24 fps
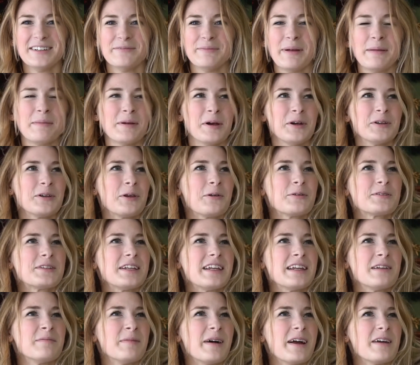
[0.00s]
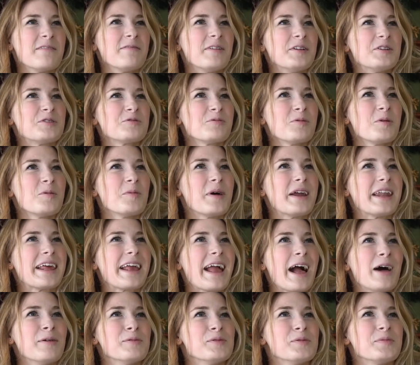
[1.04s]
Maybe I'll use it in my eventual
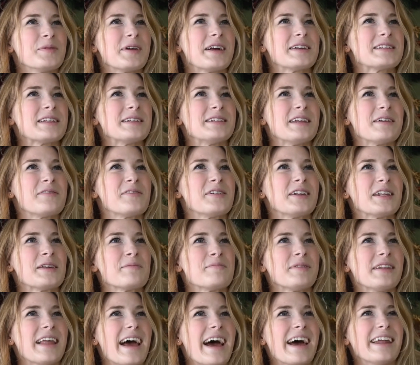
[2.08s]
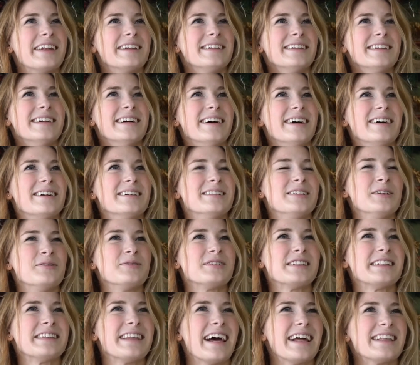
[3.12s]
wedding album because I definitely plan on
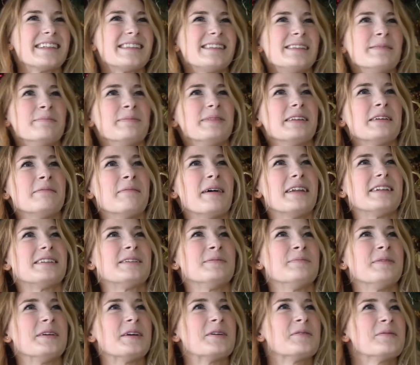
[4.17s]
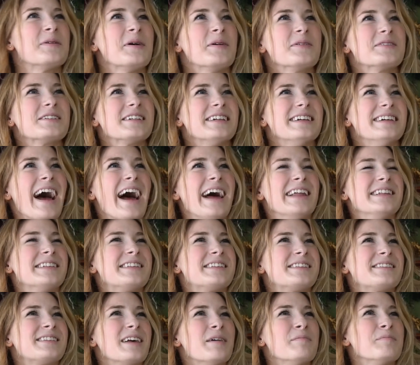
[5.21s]
using that "simply meant to be" quote at
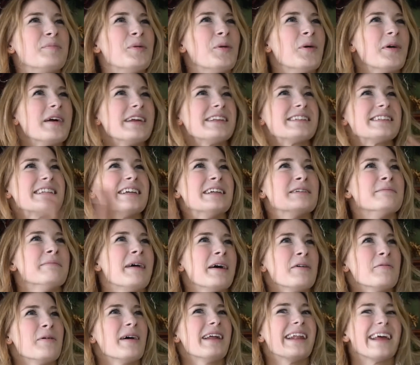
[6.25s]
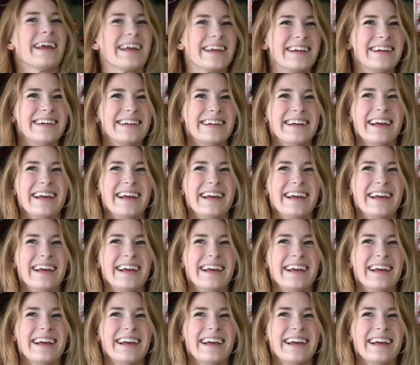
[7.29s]
some point in my wedding.